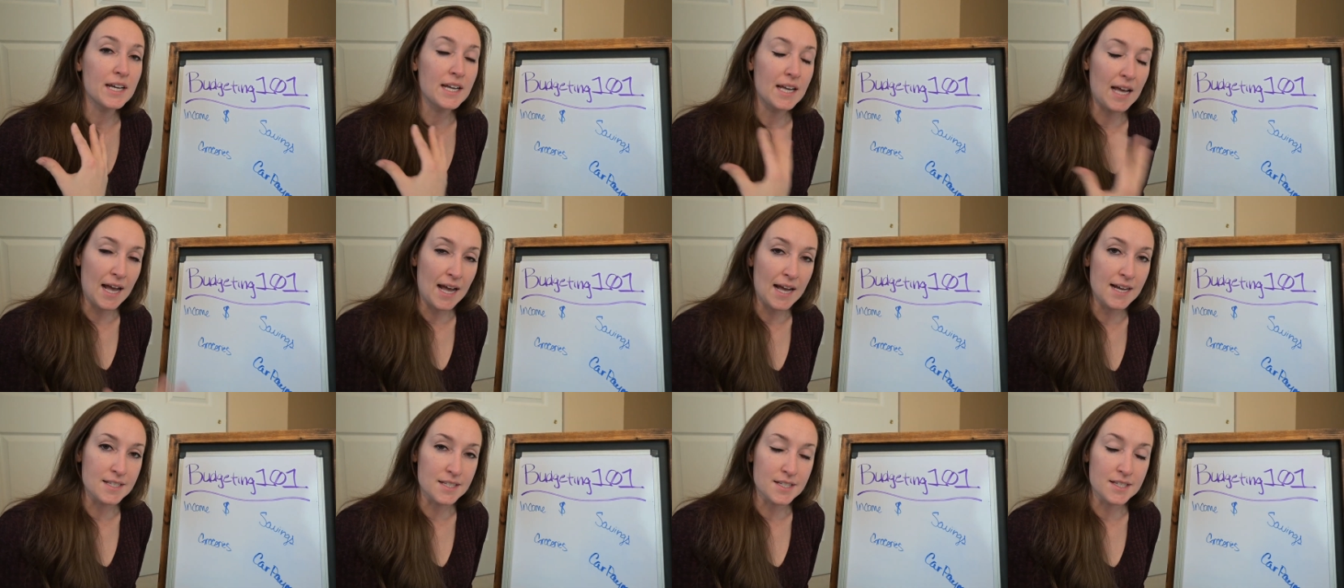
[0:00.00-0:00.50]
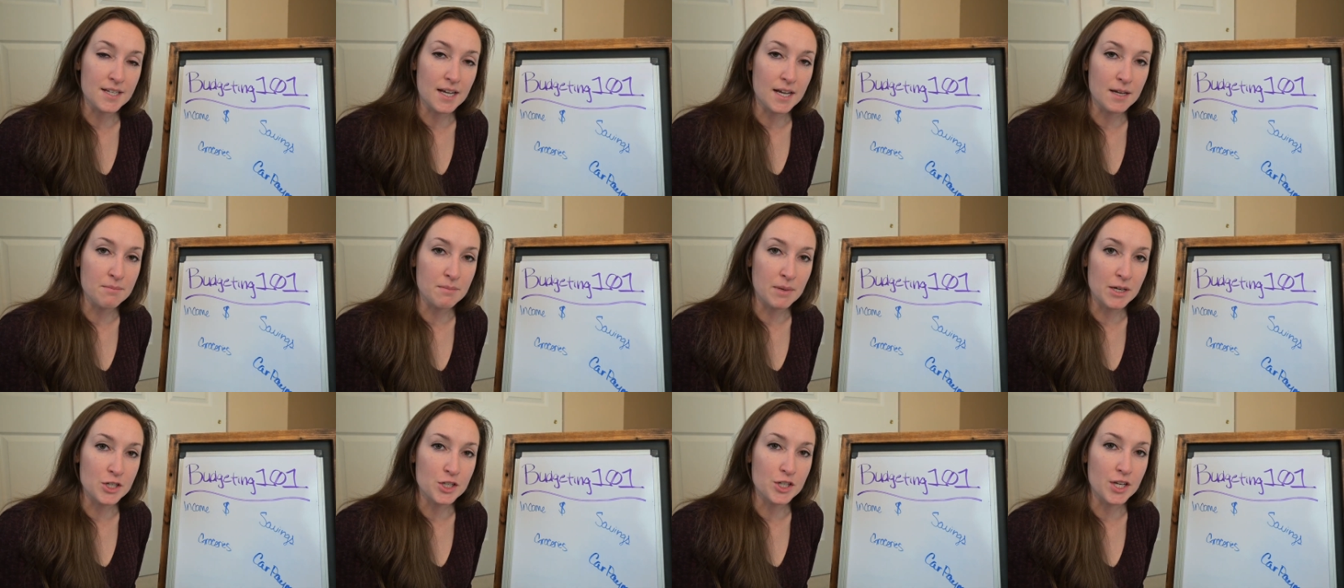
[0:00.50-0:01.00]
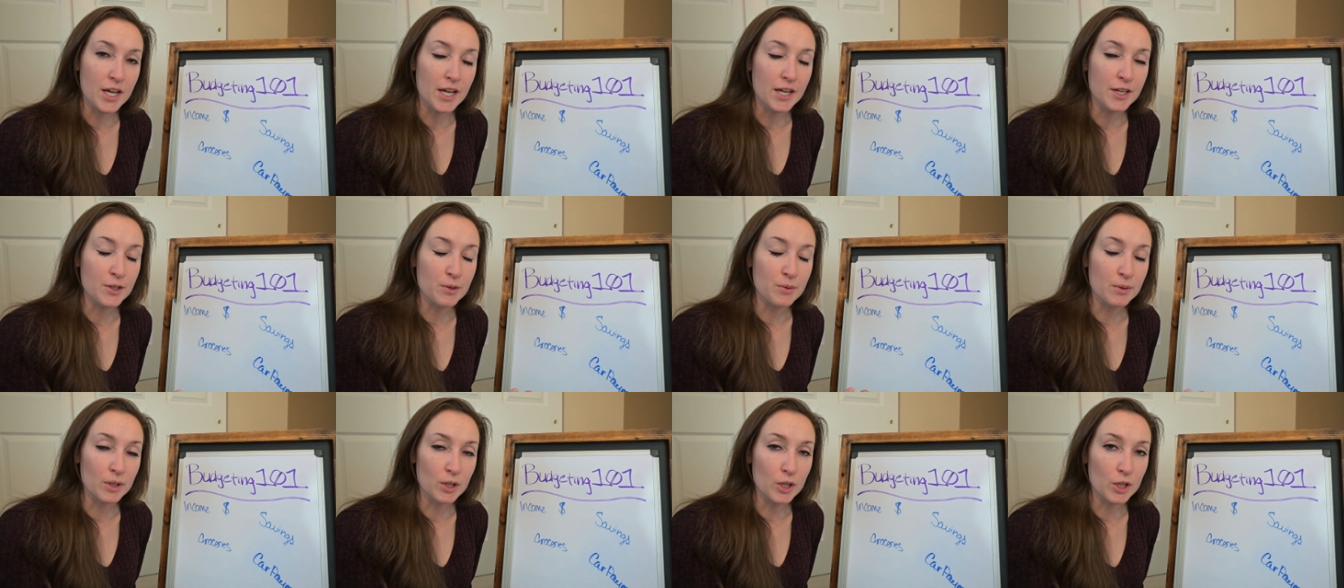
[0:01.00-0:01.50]
has a tight budget and
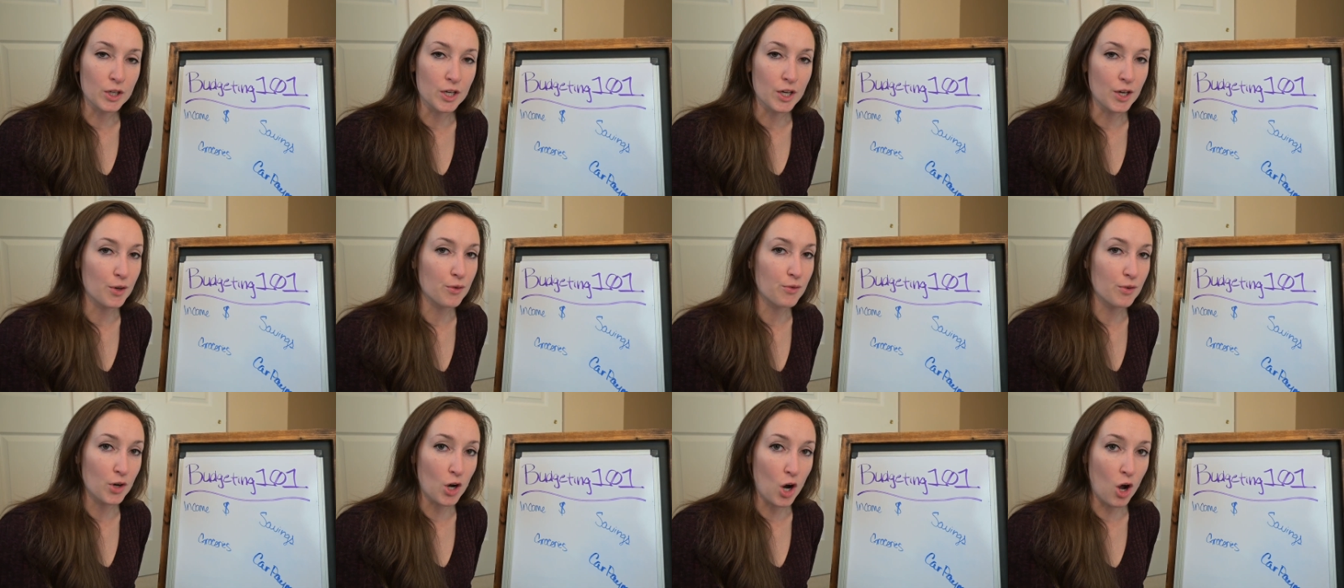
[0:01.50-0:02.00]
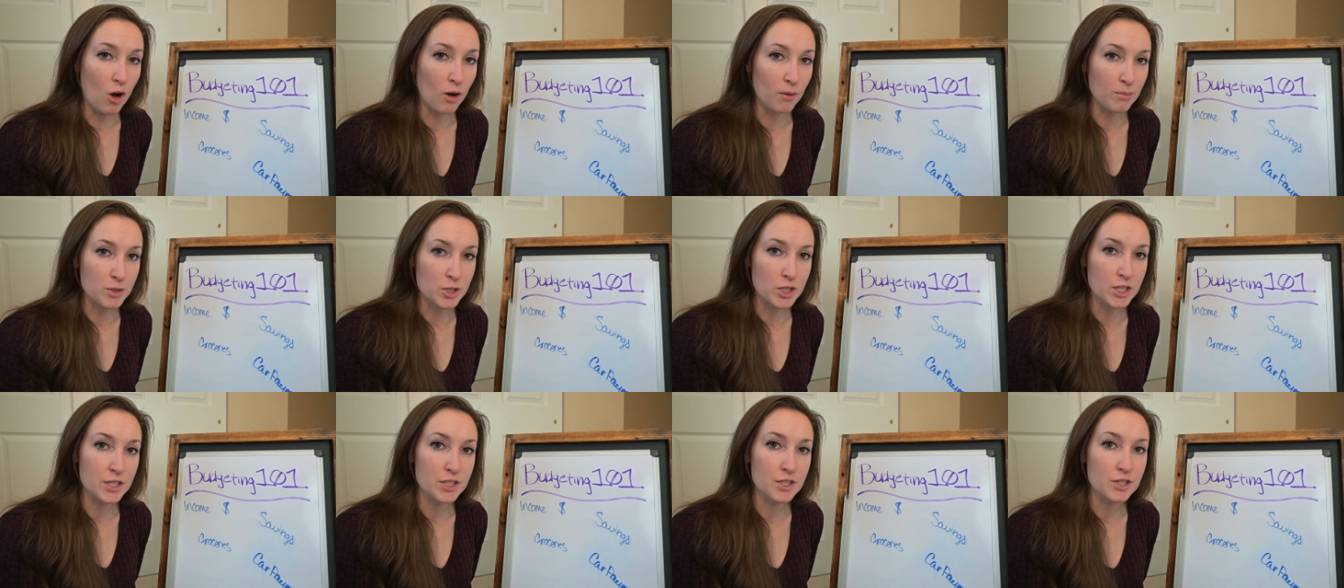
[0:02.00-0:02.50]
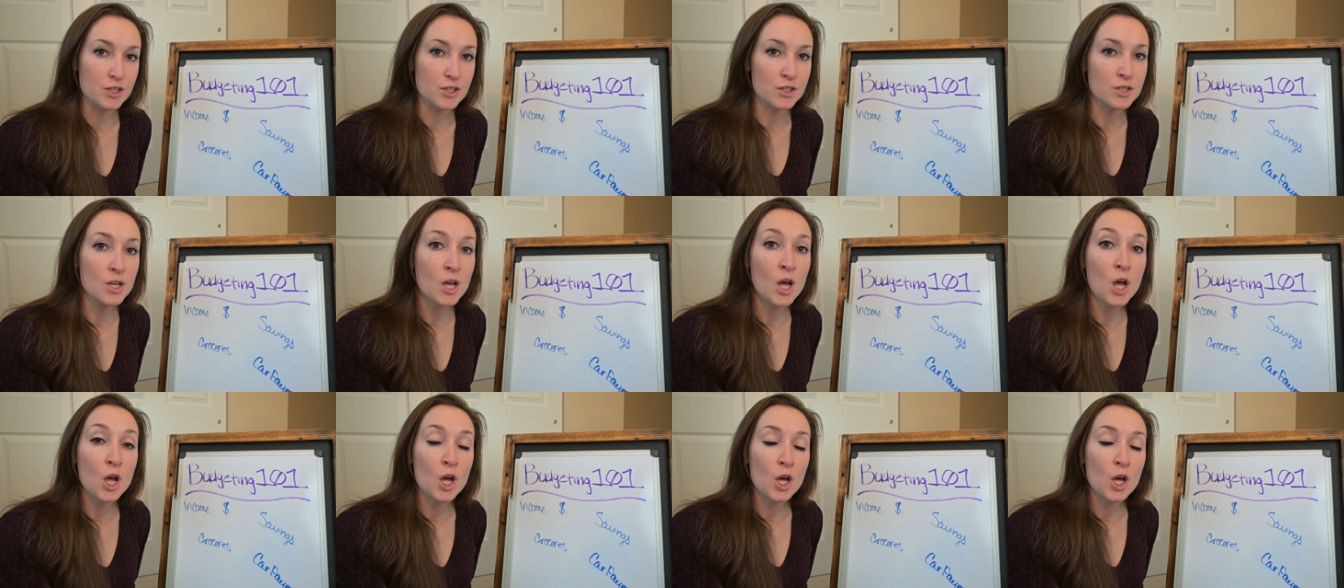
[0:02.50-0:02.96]
you are looking for options